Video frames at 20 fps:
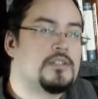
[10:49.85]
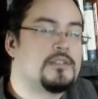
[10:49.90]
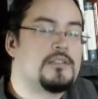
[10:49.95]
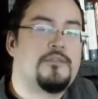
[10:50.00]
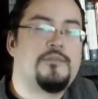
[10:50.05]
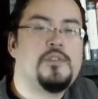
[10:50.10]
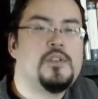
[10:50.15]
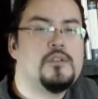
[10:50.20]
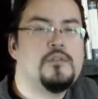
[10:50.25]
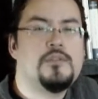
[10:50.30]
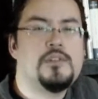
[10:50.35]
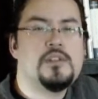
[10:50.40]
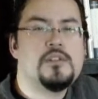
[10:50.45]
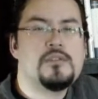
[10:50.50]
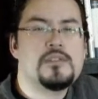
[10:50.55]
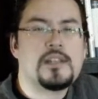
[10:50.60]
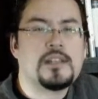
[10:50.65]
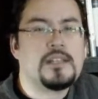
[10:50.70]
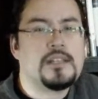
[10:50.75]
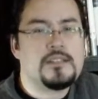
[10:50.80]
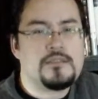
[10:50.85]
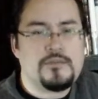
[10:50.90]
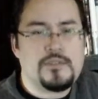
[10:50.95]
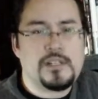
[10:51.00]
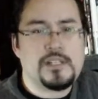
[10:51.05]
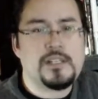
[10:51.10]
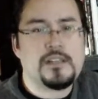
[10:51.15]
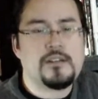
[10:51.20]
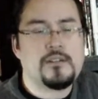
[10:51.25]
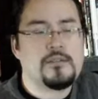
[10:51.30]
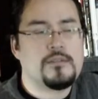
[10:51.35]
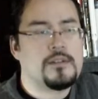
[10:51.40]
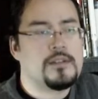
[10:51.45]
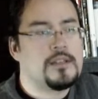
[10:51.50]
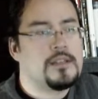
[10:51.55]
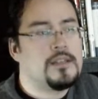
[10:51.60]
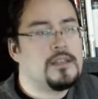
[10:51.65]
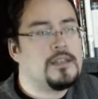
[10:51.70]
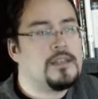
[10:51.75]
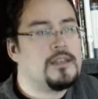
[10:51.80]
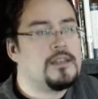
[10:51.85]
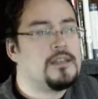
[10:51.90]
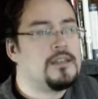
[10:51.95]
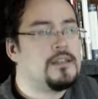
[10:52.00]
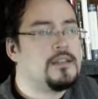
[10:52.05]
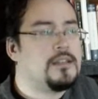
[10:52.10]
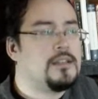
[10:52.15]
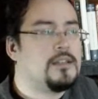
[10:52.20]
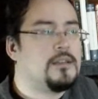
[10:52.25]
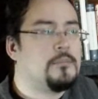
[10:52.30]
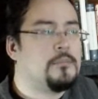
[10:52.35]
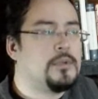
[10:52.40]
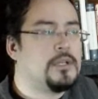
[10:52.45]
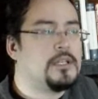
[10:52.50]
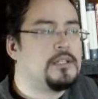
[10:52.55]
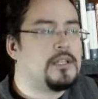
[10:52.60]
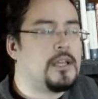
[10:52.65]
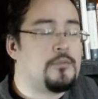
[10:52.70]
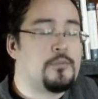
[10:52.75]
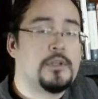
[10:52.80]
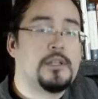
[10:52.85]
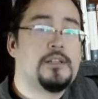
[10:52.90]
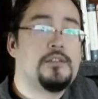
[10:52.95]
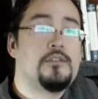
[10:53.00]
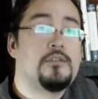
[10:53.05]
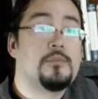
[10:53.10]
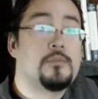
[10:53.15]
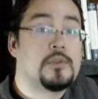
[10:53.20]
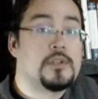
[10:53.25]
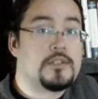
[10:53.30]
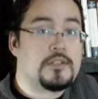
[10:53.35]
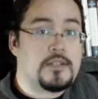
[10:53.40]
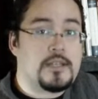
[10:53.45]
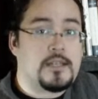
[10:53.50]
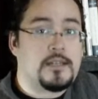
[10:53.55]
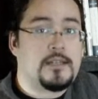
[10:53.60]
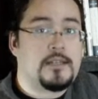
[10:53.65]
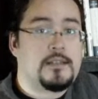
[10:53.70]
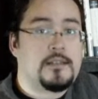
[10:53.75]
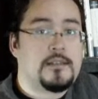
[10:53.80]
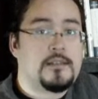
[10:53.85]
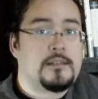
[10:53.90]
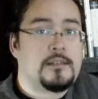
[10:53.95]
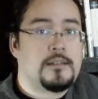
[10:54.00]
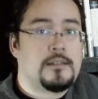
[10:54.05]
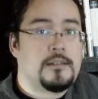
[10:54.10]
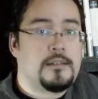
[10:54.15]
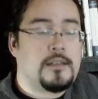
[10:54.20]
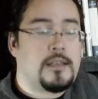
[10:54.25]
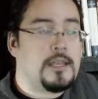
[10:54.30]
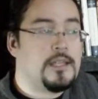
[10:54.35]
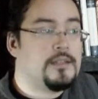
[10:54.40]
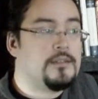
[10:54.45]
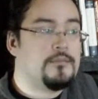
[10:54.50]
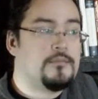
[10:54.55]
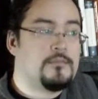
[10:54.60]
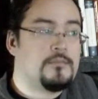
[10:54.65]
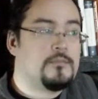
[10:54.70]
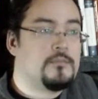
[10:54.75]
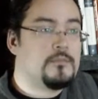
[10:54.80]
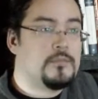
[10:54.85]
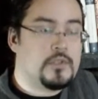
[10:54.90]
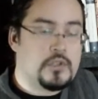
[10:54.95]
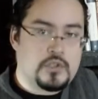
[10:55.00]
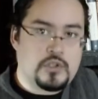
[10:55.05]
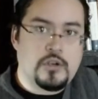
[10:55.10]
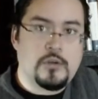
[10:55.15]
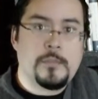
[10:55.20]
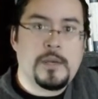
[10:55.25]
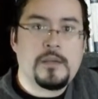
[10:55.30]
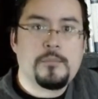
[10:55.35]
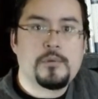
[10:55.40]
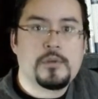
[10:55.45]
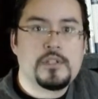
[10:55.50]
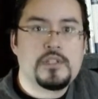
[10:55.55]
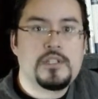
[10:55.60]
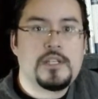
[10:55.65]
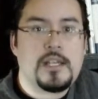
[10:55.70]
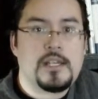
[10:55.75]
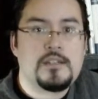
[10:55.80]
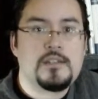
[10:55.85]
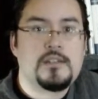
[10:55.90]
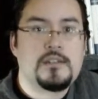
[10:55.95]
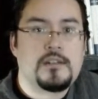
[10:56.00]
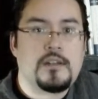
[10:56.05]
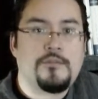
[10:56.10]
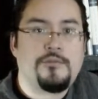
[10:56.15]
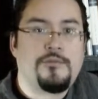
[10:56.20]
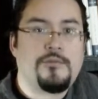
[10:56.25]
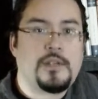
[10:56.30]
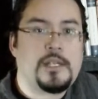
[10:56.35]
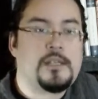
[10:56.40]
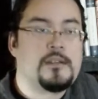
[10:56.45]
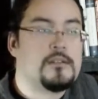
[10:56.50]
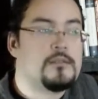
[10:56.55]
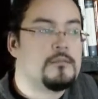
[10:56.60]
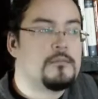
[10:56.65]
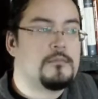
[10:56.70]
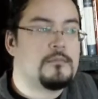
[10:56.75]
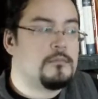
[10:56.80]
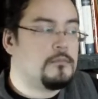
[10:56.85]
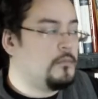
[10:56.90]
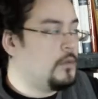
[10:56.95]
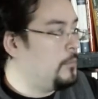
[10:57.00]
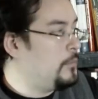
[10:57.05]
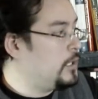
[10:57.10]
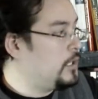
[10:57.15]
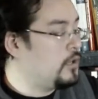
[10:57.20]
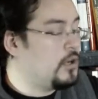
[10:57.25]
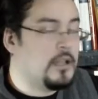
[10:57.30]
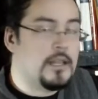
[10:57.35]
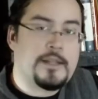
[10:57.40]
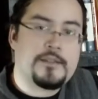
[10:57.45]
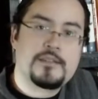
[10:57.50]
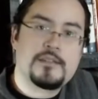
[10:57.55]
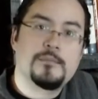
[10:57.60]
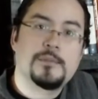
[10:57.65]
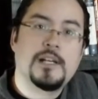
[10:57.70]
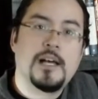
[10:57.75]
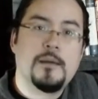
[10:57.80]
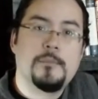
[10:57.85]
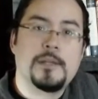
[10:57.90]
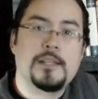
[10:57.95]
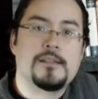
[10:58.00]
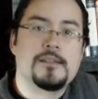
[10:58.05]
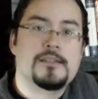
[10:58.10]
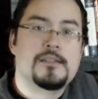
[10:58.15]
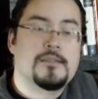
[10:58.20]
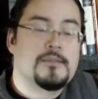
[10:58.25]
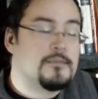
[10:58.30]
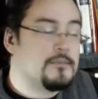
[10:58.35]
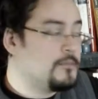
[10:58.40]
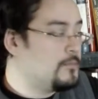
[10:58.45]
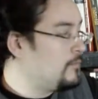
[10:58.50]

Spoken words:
Just a few views on each video. But I really do appreciate it. And to show my appreciation, I figured I'm gonna call out some comments.